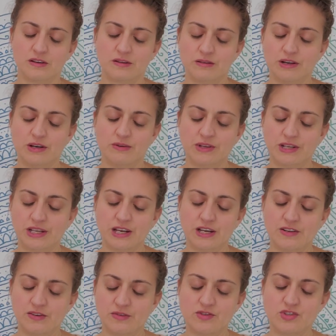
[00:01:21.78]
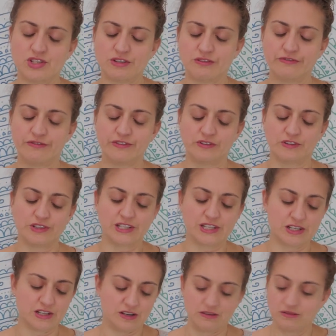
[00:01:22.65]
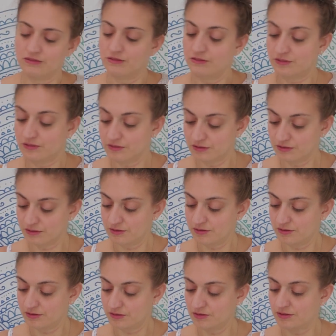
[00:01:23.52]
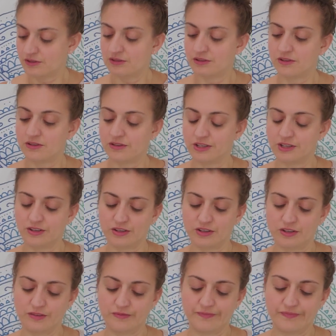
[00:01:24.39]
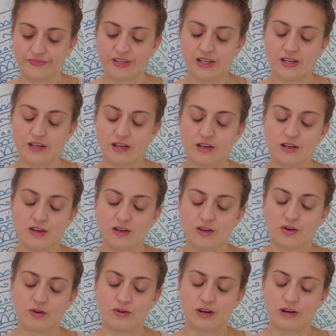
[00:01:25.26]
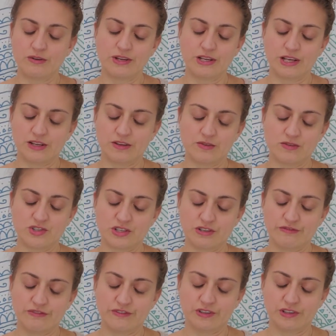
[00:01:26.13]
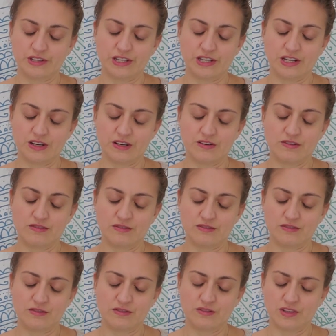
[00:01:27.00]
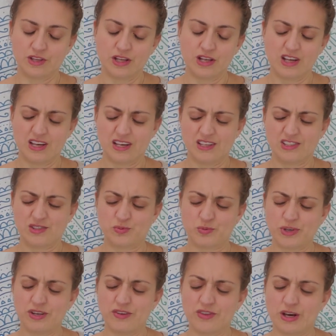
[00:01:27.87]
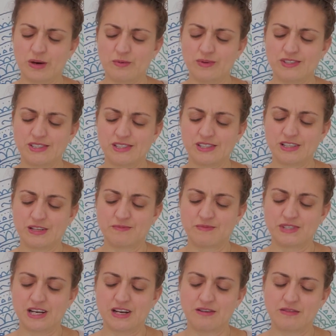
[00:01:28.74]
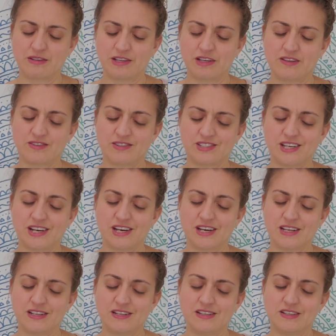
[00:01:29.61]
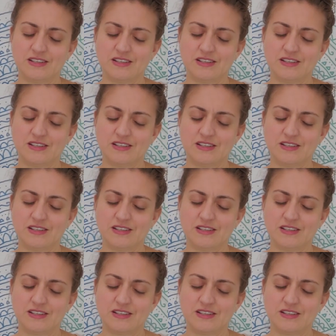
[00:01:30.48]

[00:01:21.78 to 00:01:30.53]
Crowning energy for Leo. Oh, there you go. Crowning energy for Leo. It's weird, that one slipped out the other side.